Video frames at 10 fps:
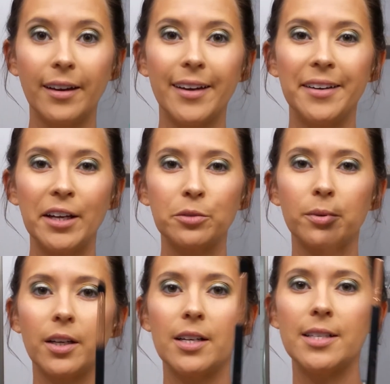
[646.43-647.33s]
Okay, next
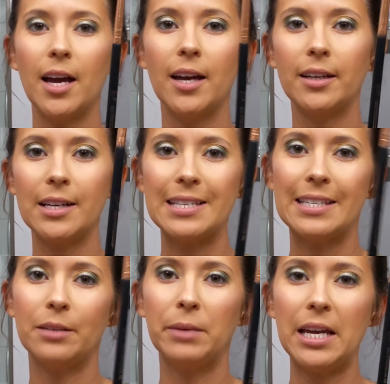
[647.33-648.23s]
we're gonna take a
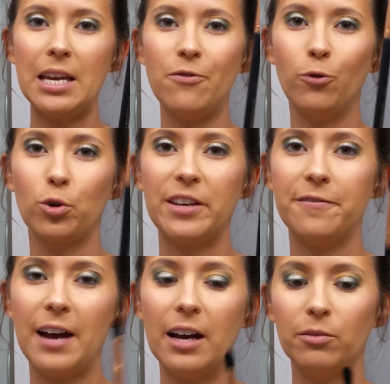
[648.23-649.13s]
Sigma
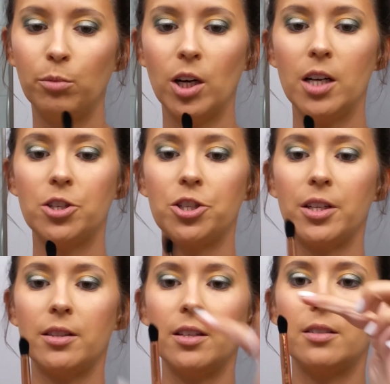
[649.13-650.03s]
E45 brush.
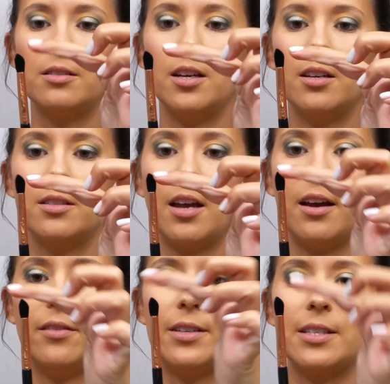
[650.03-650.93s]
This does
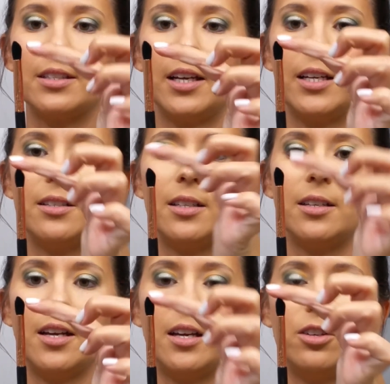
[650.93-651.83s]
have a
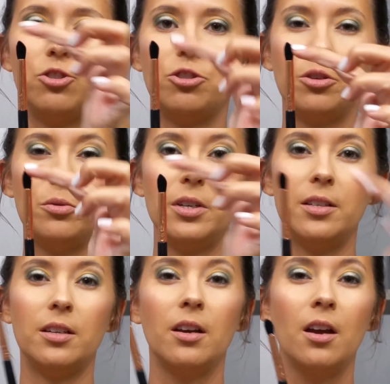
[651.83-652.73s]
slanted edge to
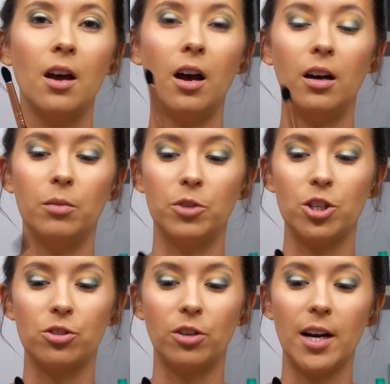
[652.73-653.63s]
it, which
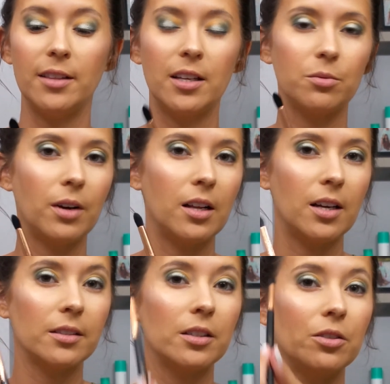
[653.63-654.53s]
is great. That's what I
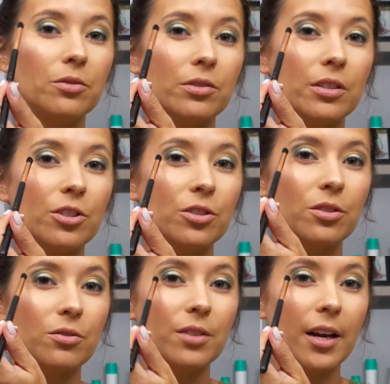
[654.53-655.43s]
like to use to
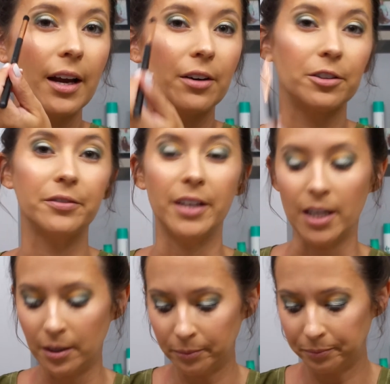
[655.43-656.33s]
just do that outer
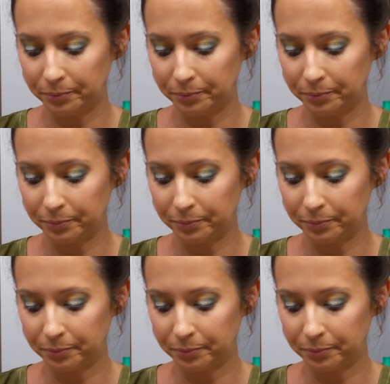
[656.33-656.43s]
V.